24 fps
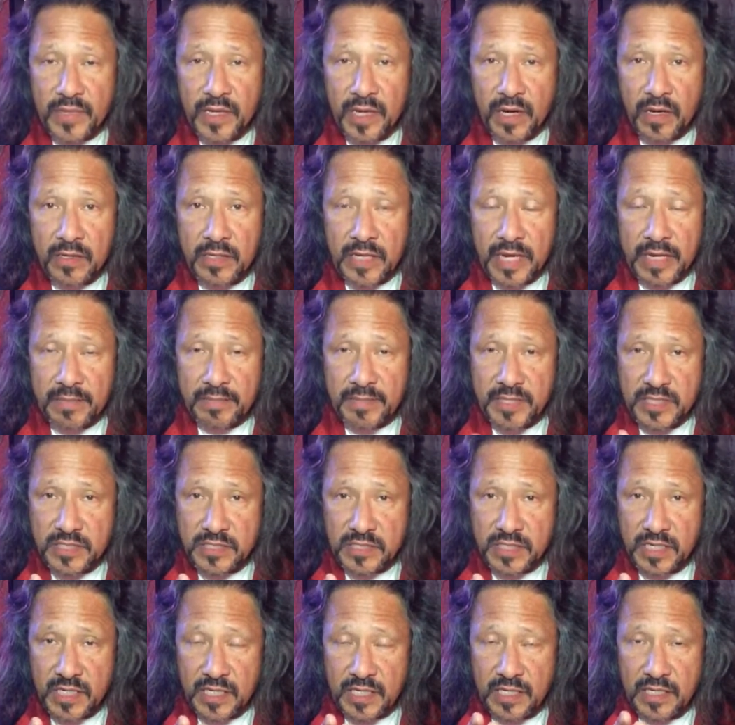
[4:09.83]
on
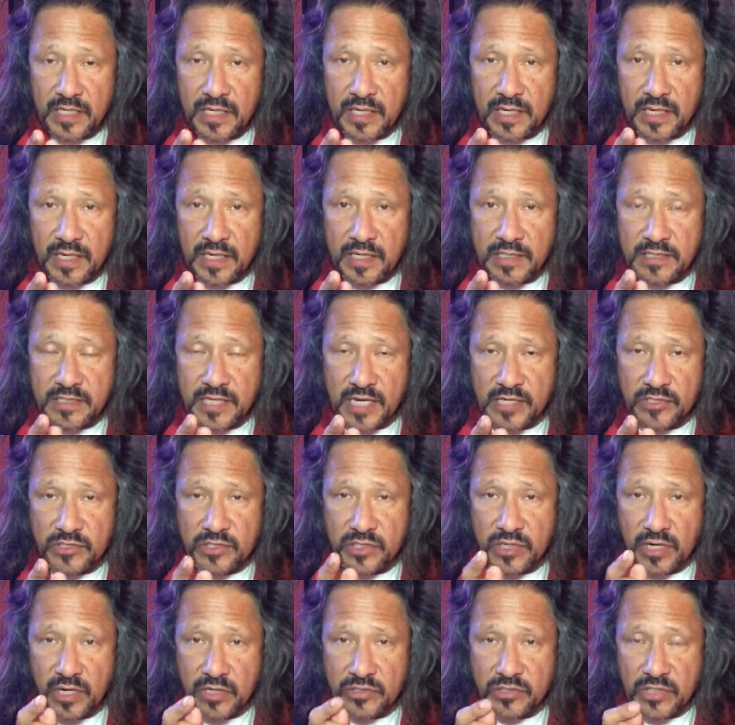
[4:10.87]
NBC
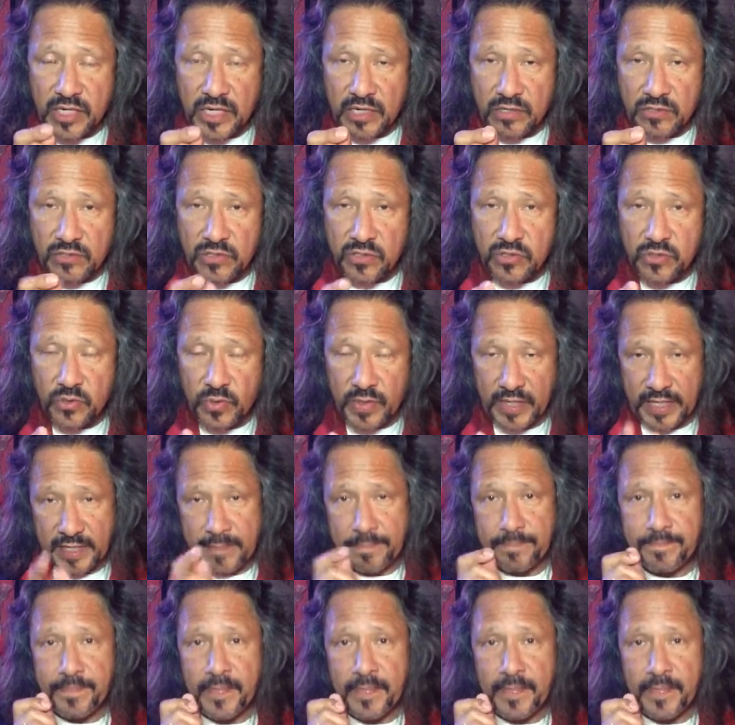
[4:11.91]
station on Channel 220.